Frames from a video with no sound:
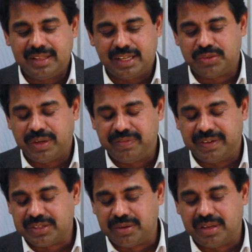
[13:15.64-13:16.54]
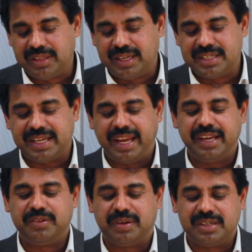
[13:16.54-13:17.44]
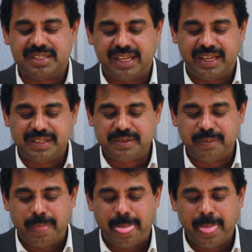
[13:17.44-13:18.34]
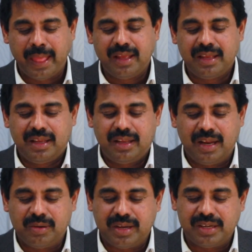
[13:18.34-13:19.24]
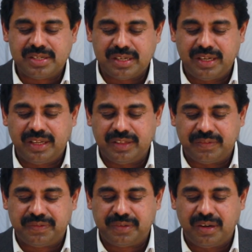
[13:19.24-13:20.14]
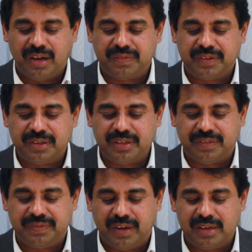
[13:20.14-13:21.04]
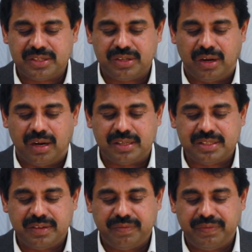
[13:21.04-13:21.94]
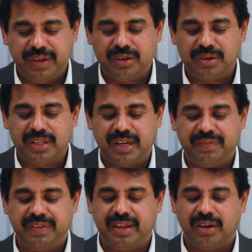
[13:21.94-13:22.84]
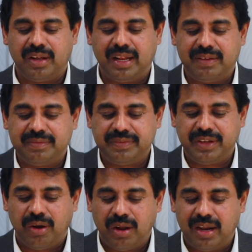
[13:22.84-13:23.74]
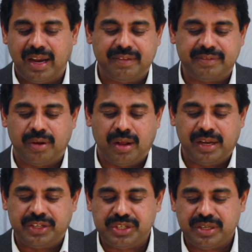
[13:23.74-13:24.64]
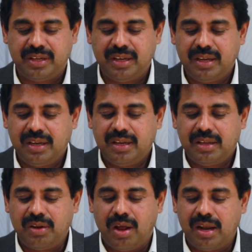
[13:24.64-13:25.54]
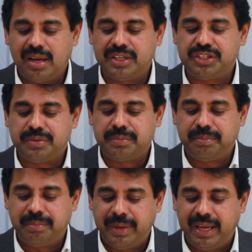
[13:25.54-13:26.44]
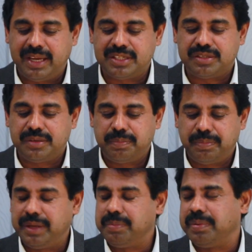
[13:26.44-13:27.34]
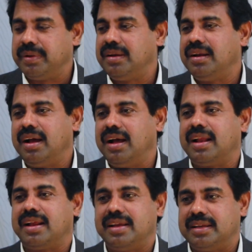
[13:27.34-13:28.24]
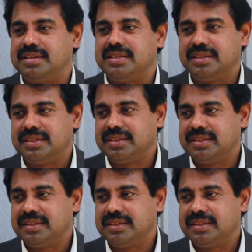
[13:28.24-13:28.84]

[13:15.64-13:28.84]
That's why 1 Corinthians 8:1 says, "Now concerning the food offered to the false gods, we know that we all have knowledge. Knowledge makes people arrogant."